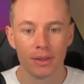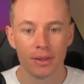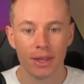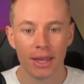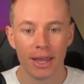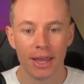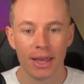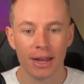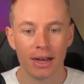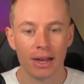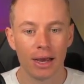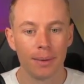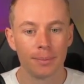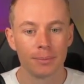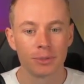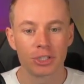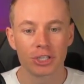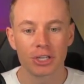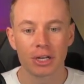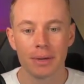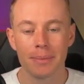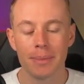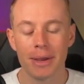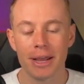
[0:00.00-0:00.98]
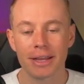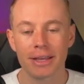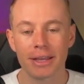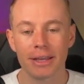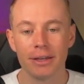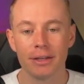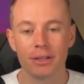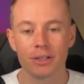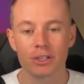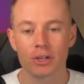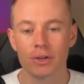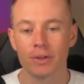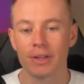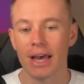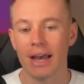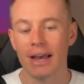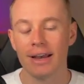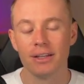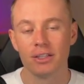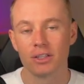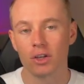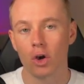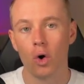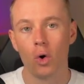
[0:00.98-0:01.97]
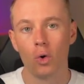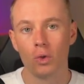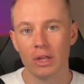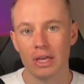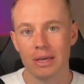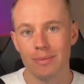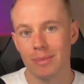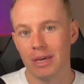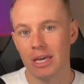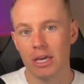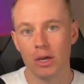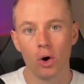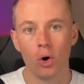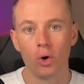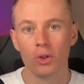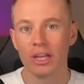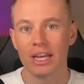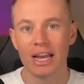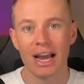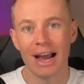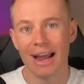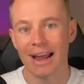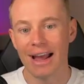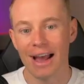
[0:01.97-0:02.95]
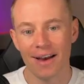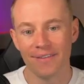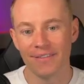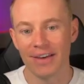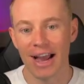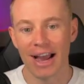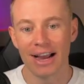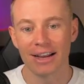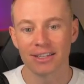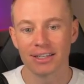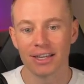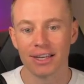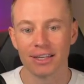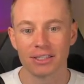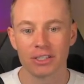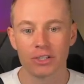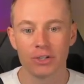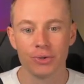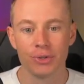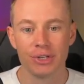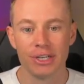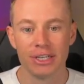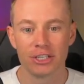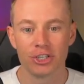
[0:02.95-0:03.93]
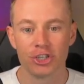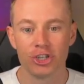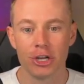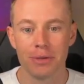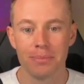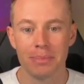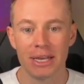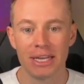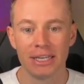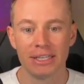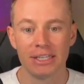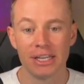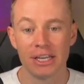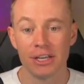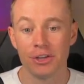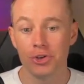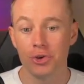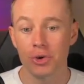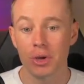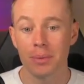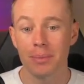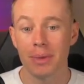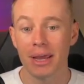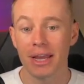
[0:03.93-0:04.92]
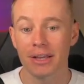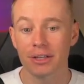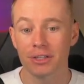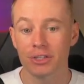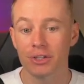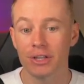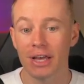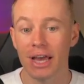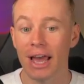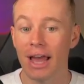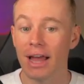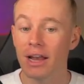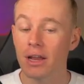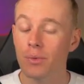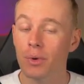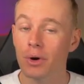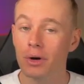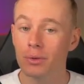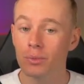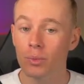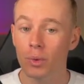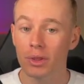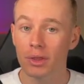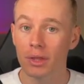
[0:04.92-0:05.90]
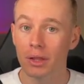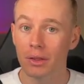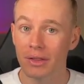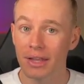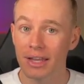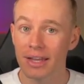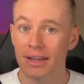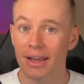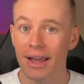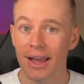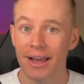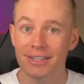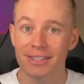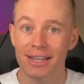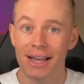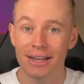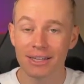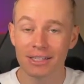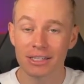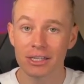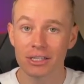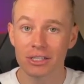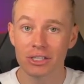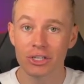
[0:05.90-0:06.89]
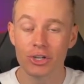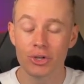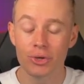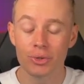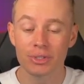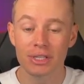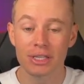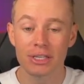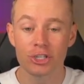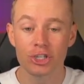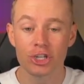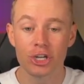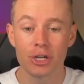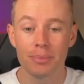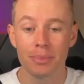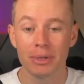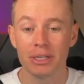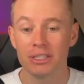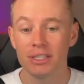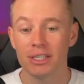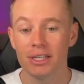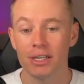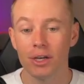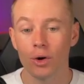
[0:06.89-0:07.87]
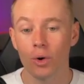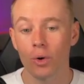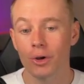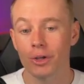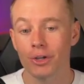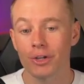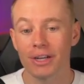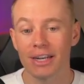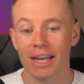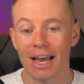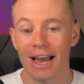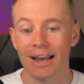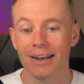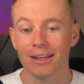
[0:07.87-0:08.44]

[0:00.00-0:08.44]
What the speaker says: And I'm just going to make it so that it's only me. Only I have access to this GPT. You can make it so that anyone with the link has access to use this GPT, or you can add